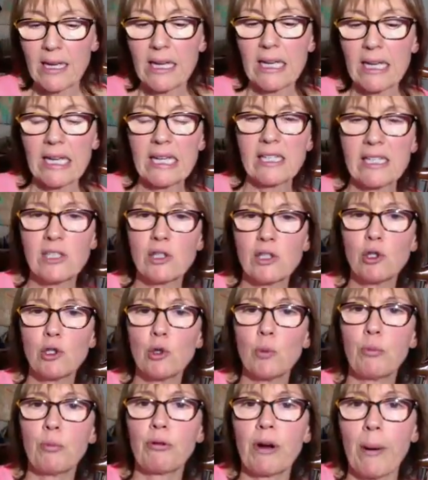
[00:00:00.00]
is
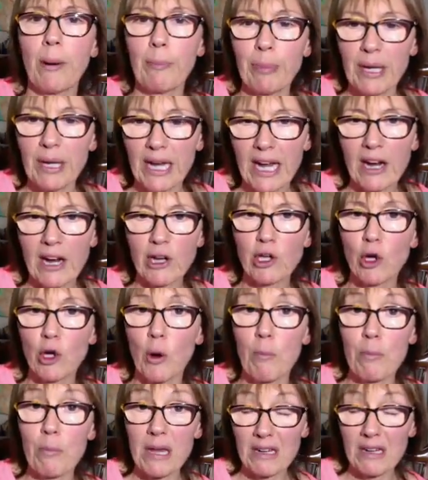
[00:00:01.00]
to prepare your
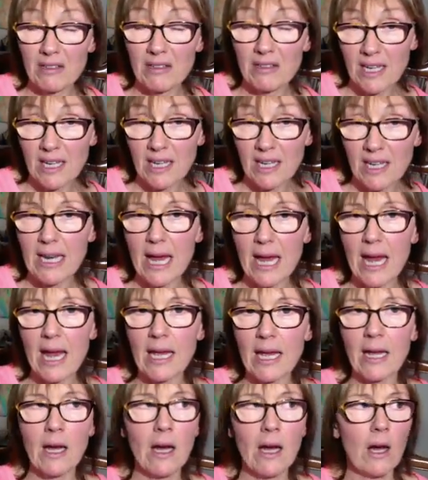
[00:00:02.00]
meals every
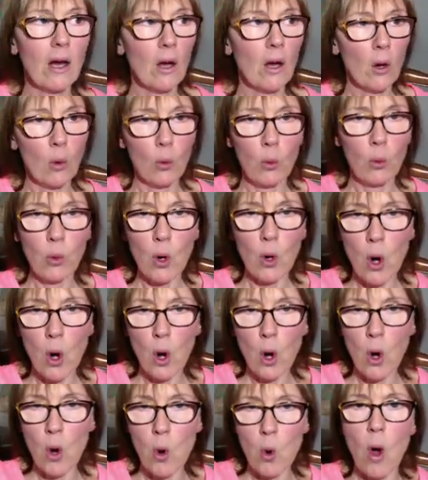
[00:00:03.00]
day,
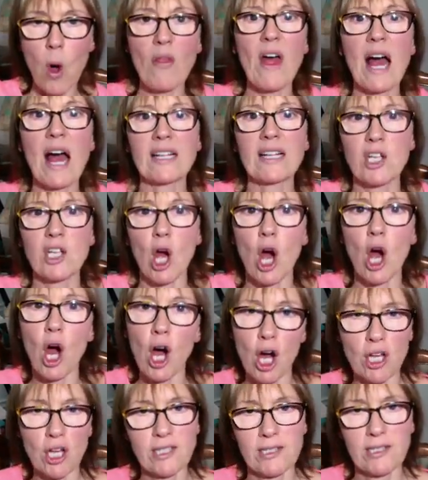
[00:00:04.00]
woohoo, that's
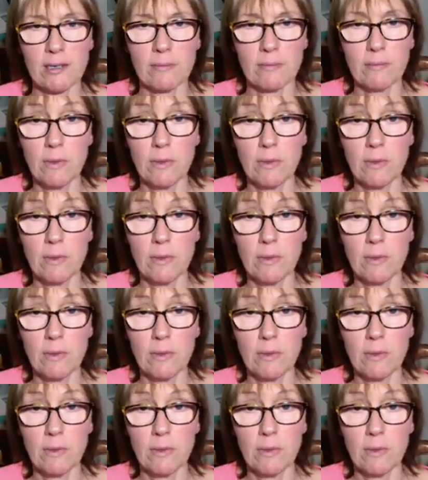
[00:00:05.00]
awesome,